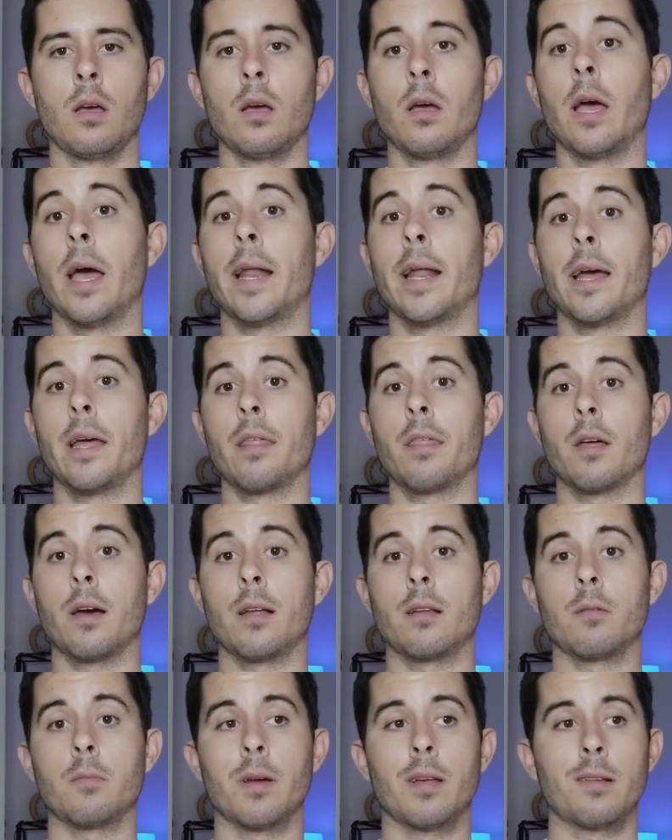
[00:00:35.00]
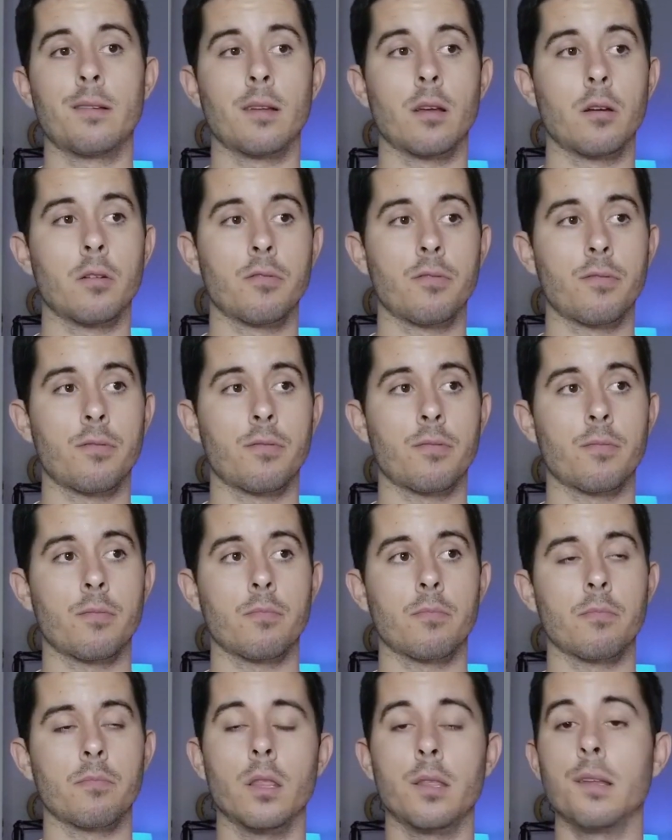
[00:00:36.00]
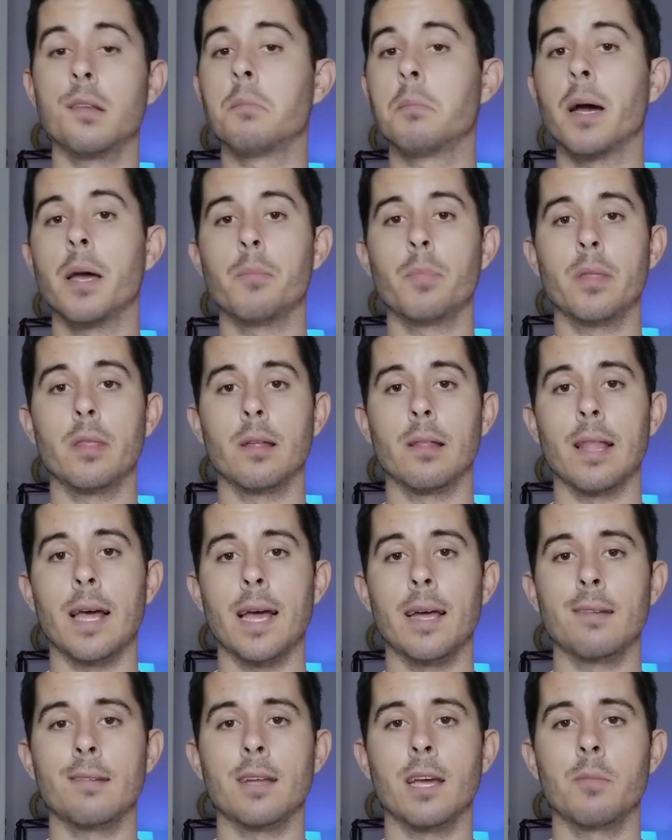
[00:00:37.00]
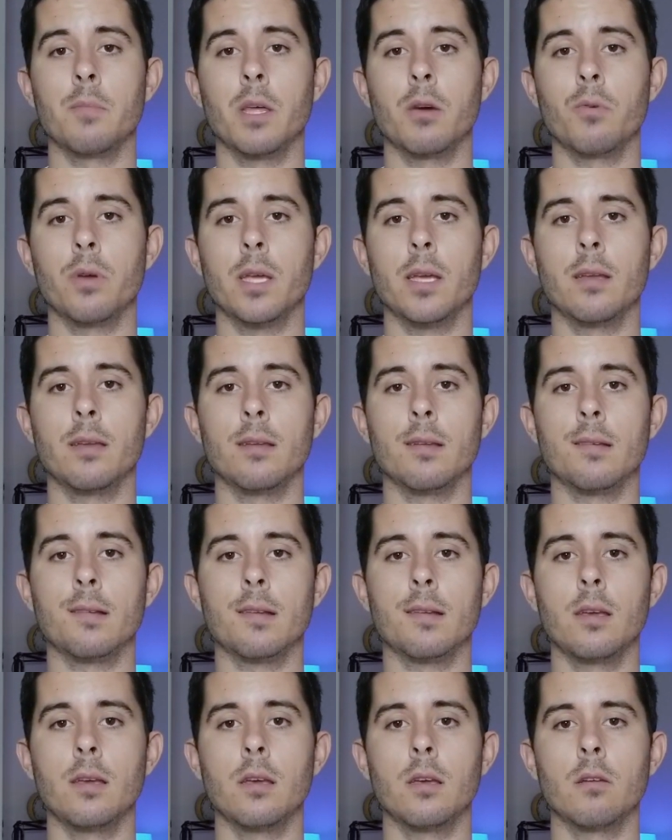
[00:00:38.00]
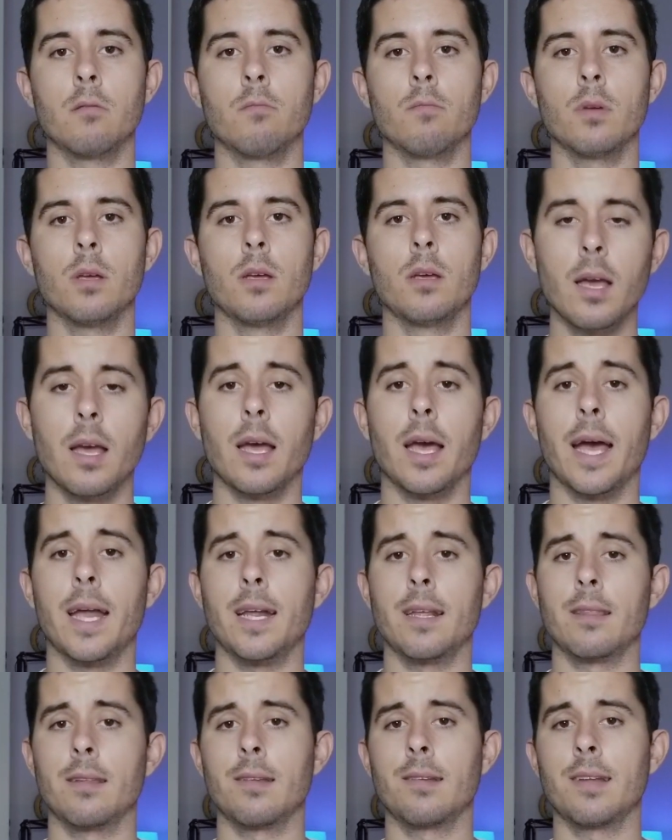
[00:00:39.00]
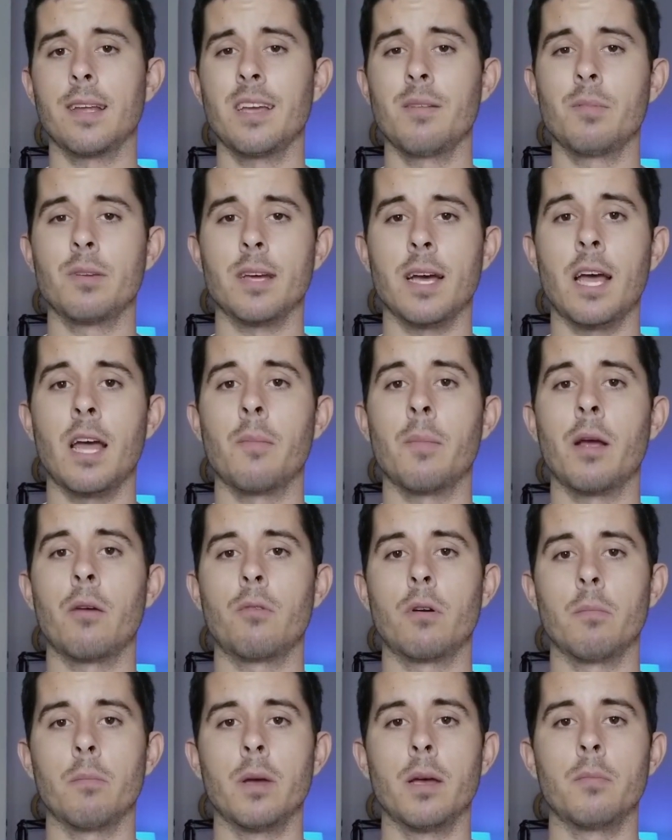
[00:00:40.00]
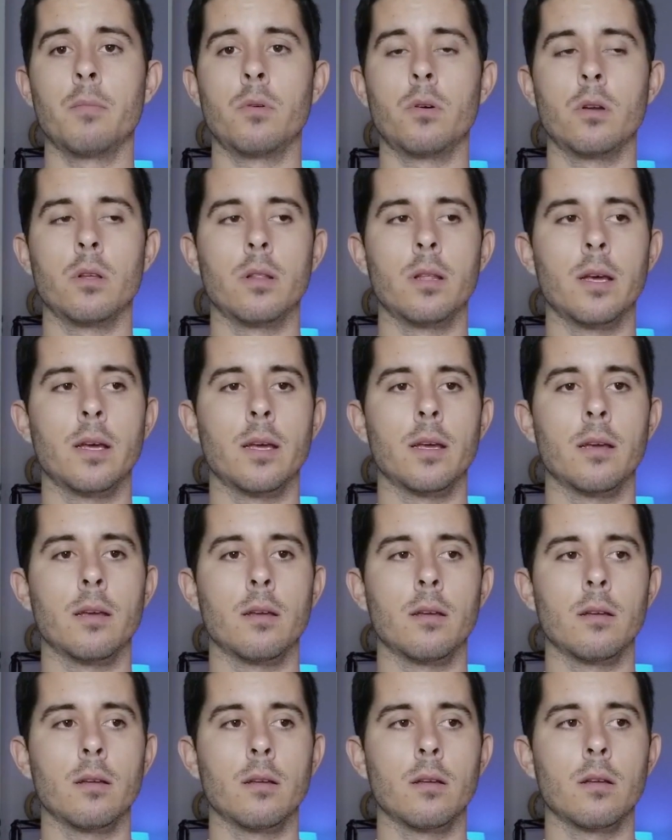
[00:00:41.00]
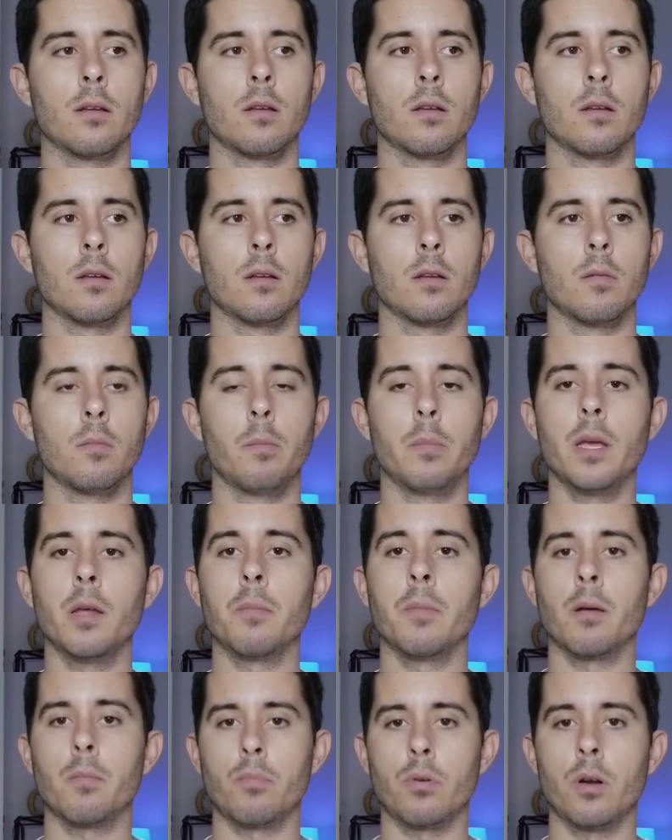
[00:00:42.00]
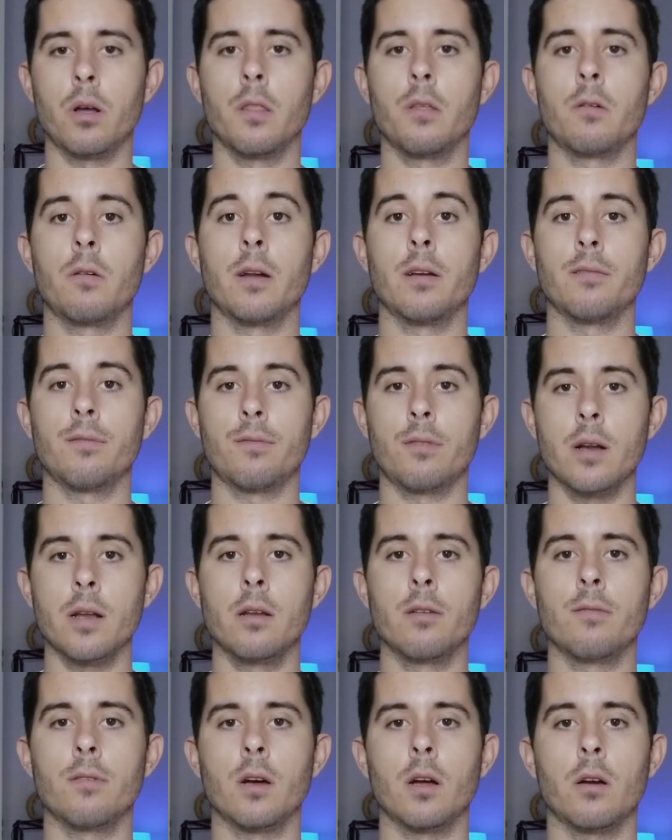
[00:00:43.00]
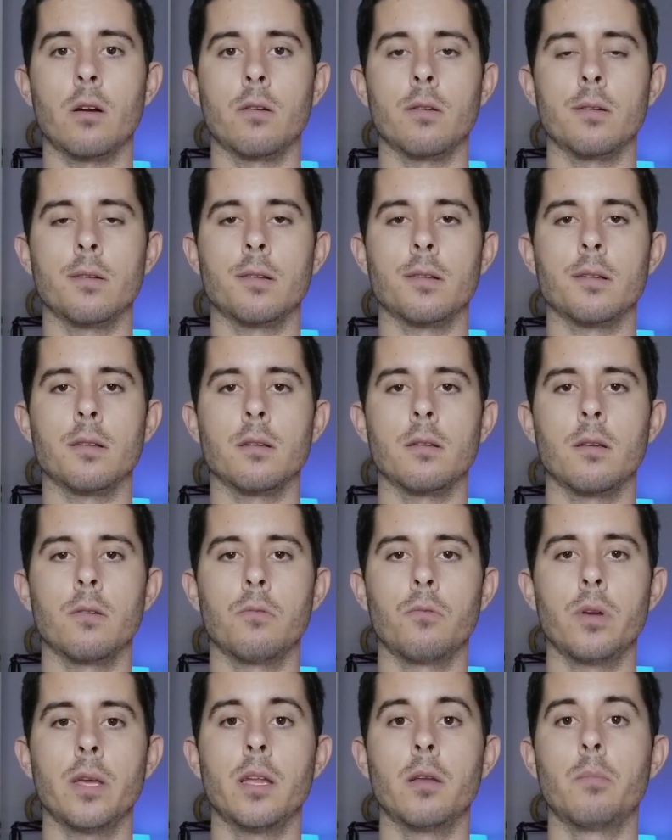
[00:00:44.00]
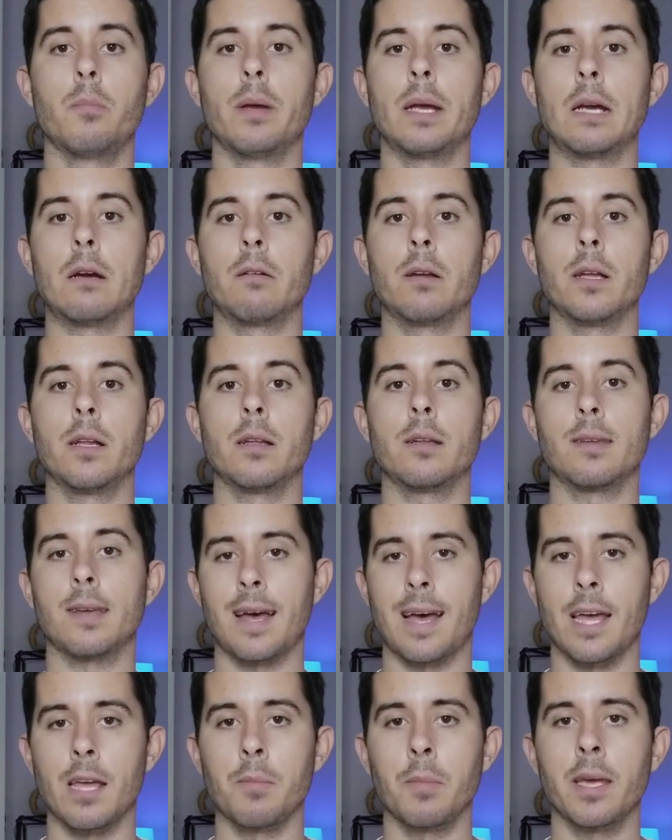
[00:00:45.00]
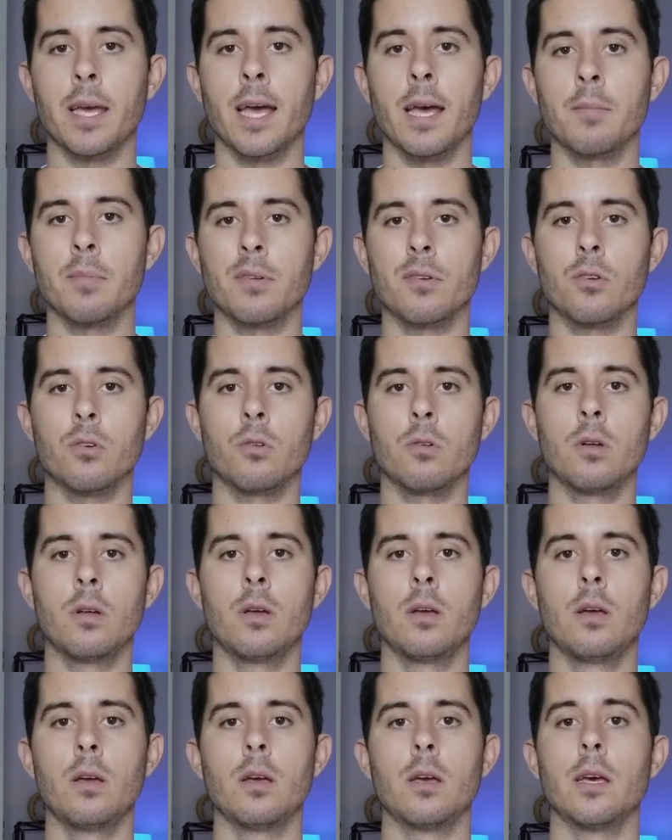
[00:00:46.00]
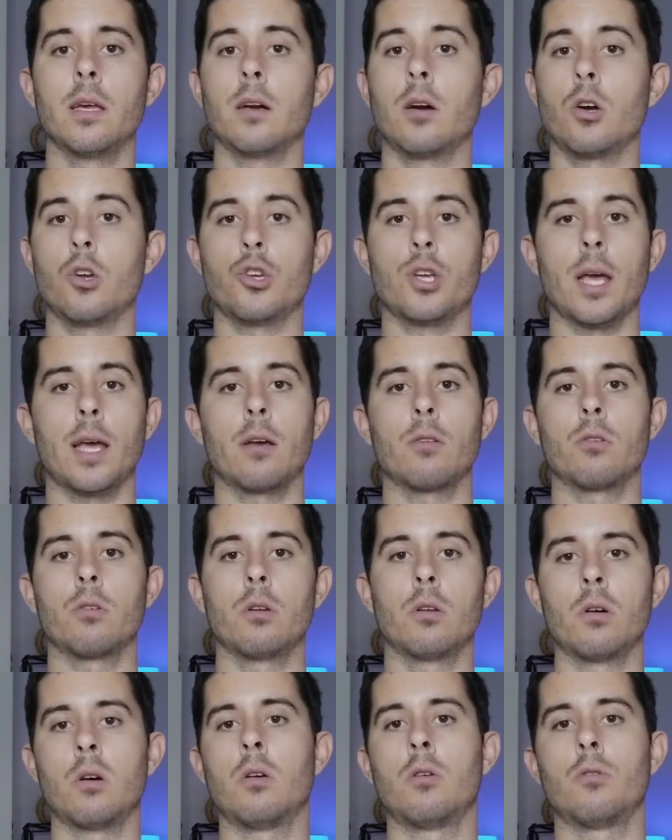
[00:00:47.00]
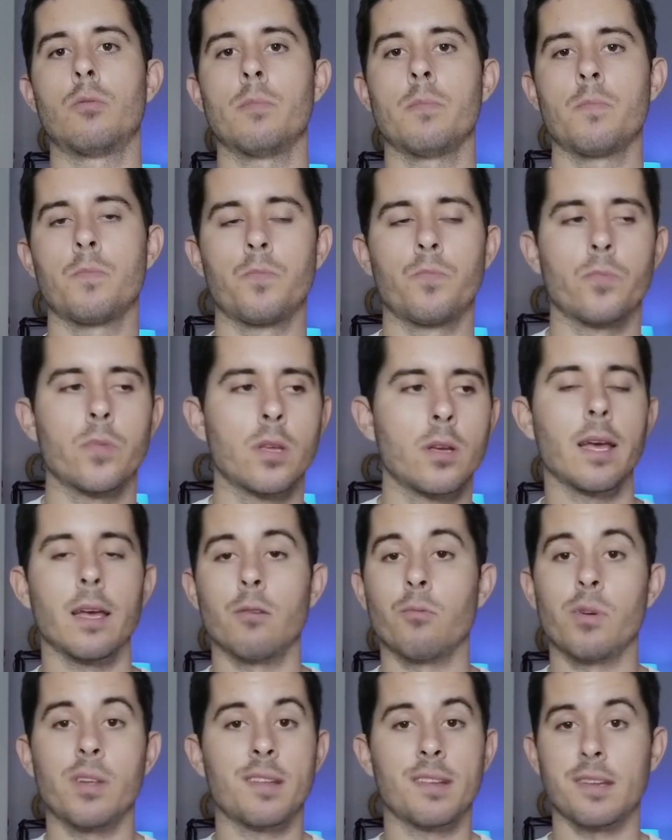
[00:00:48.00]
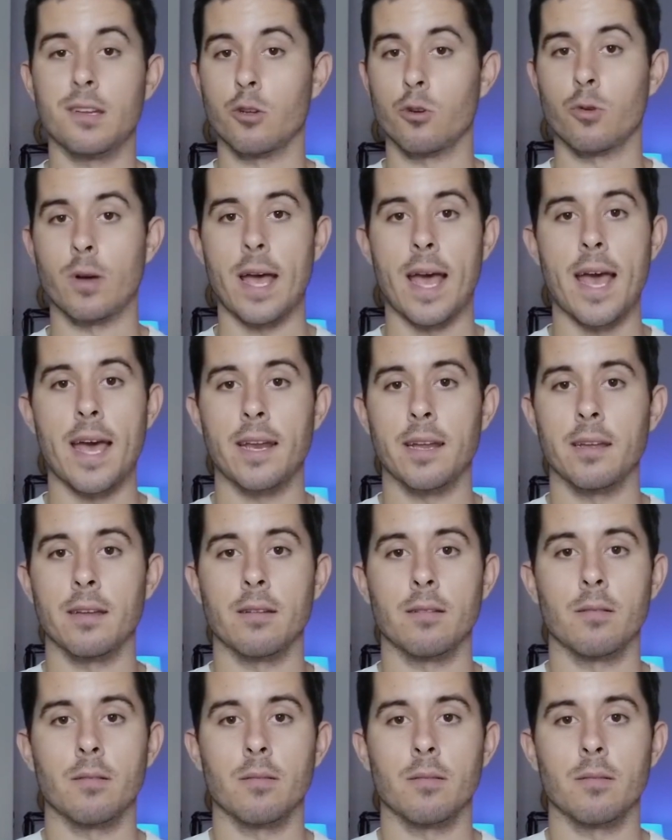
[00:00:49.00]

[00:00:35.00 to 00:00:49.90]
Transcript: And I thought to myself, this might be the last time that we get to see him. And at the same time, I remembered that me and my brother and a friend of ours, we had buried a time capsule in our childhood home, and we still hadn't